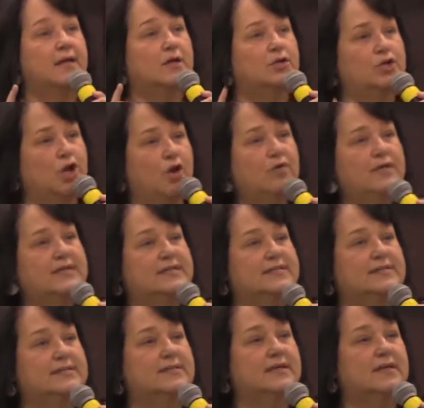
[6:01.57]

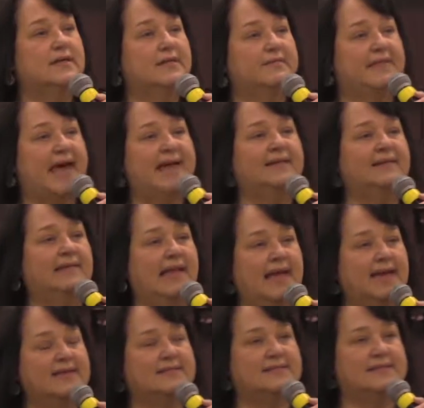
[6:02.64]
Notice that
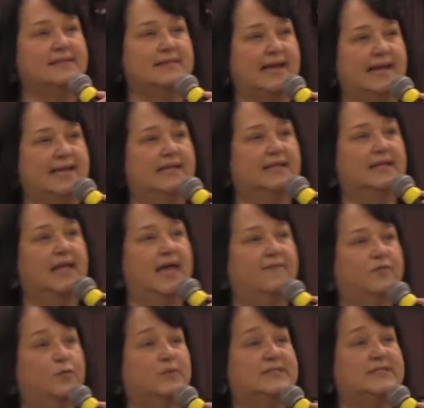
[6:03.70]
legacy that he
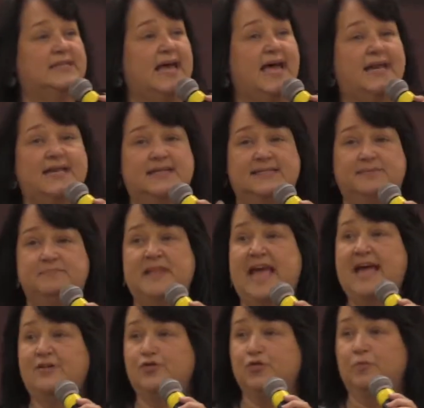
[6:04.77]
left was not his
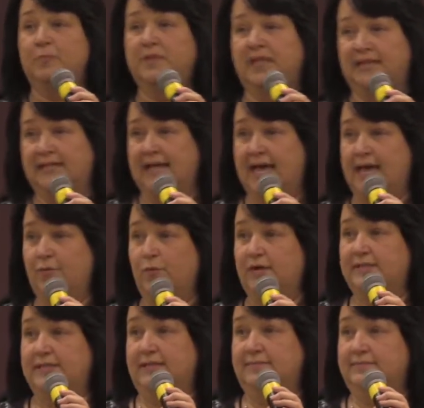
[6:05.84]
natural bloodline,
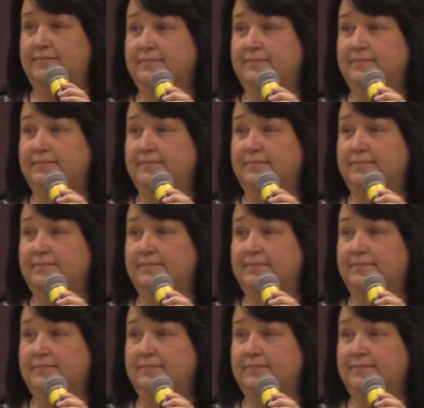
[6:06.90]
was it?